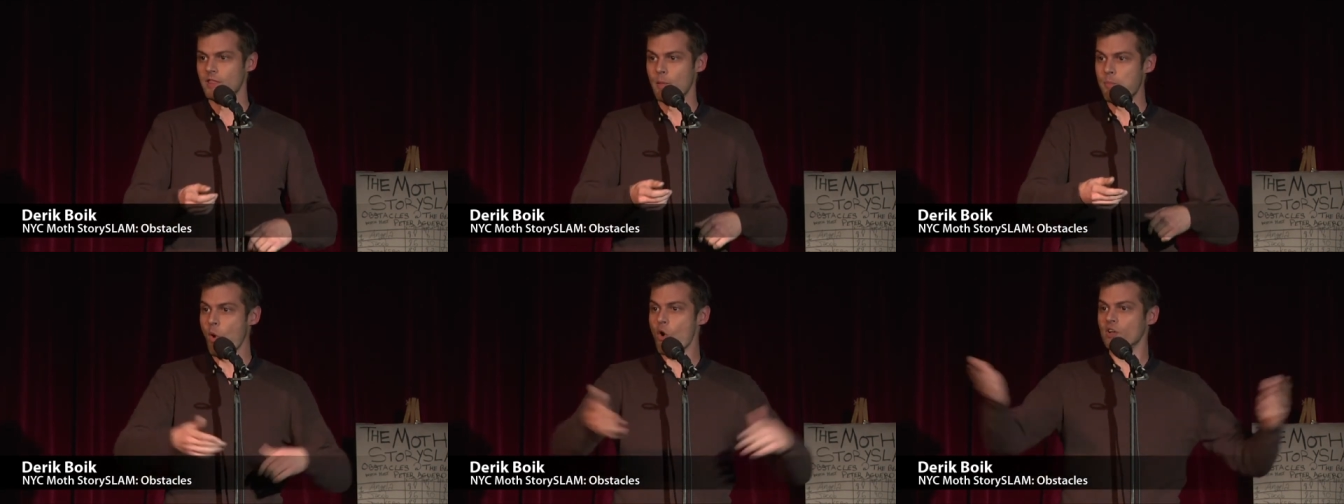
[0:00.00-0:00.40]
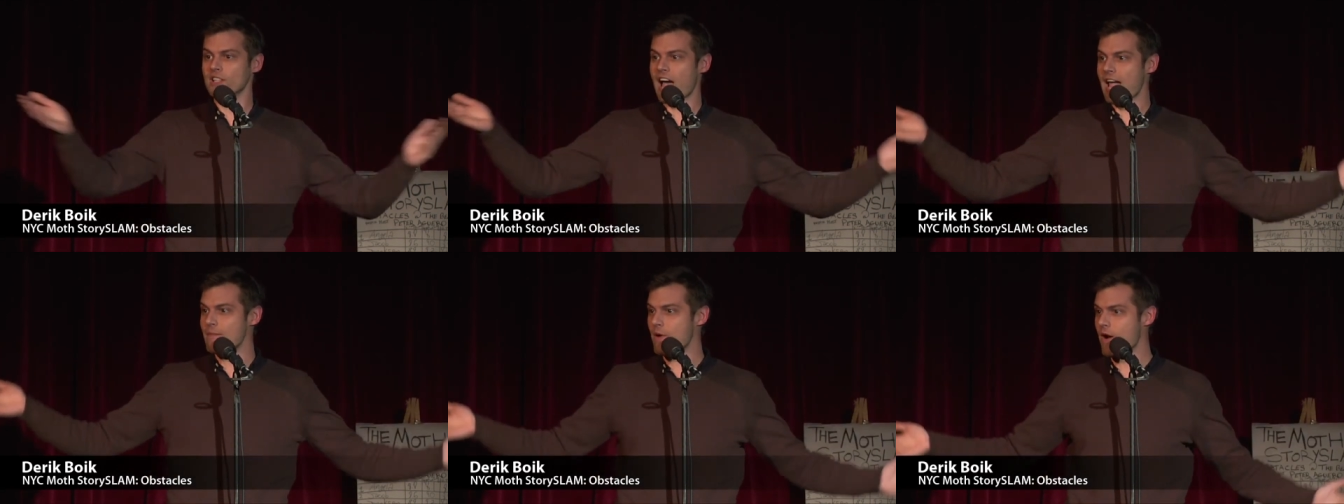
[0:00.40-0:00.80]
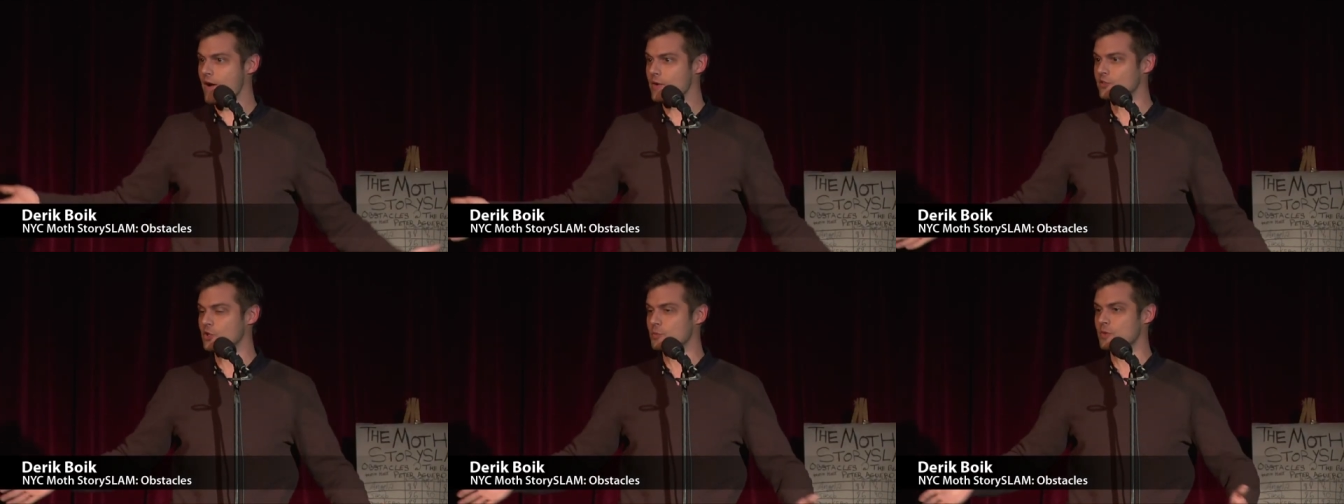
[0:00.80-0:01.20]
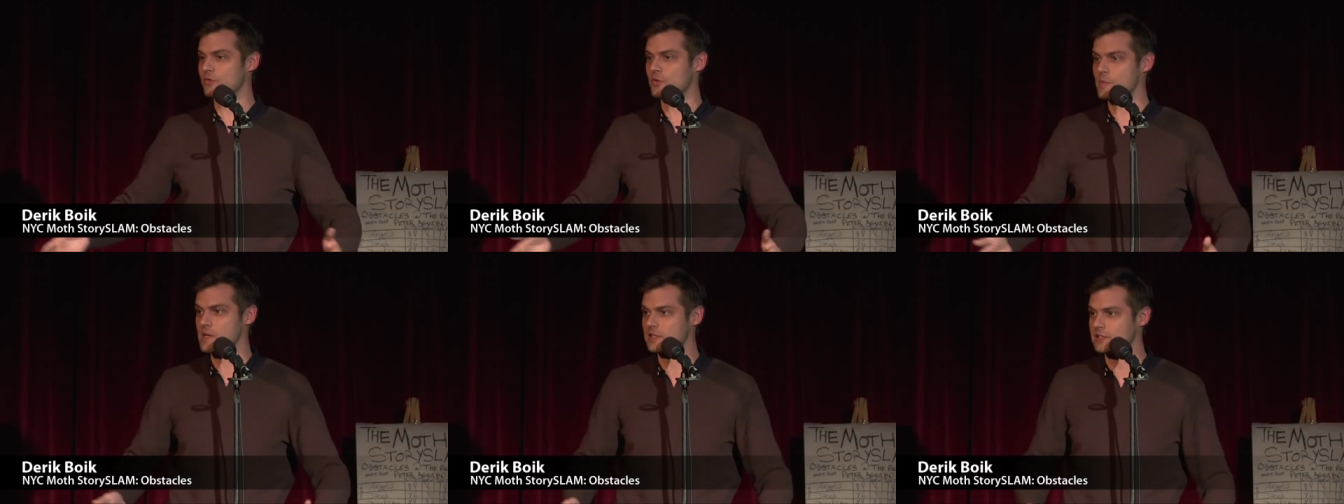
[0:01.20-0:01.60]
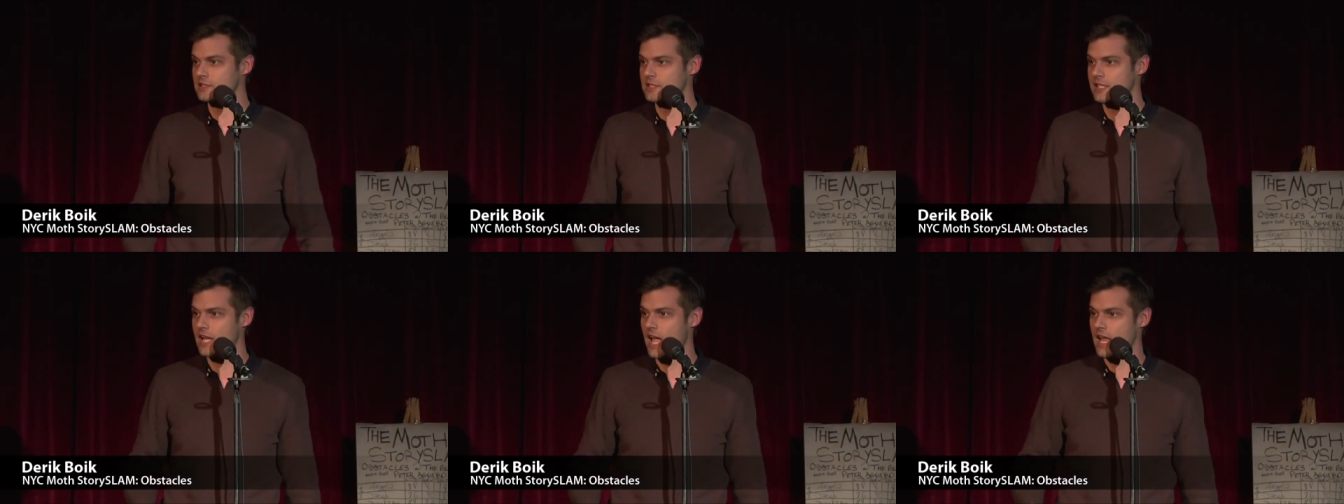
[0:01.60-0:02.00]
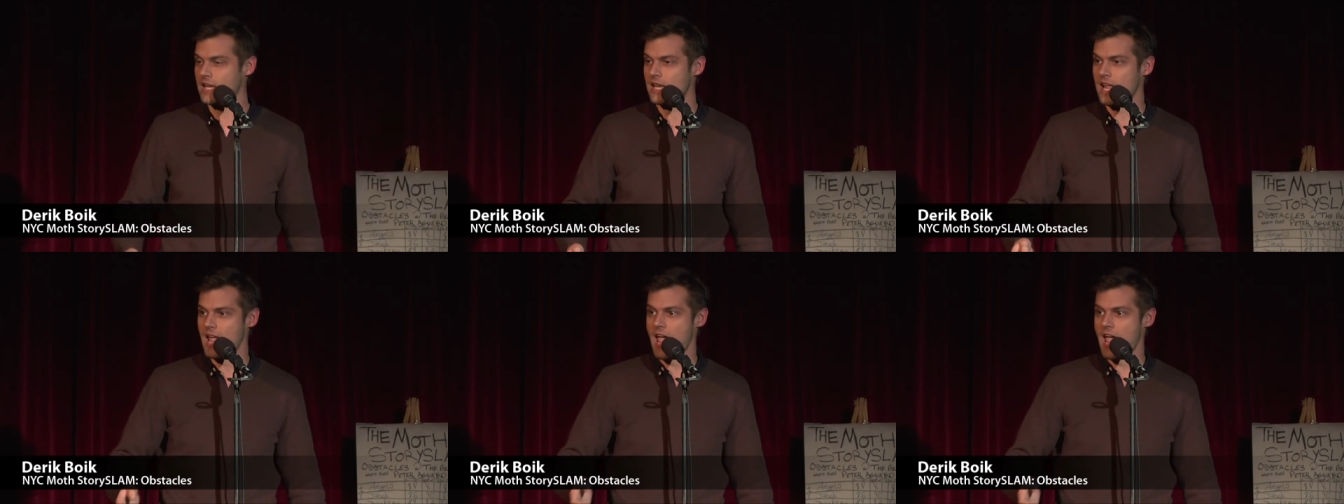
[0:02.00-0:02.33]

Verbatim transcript: porn library was open for business again.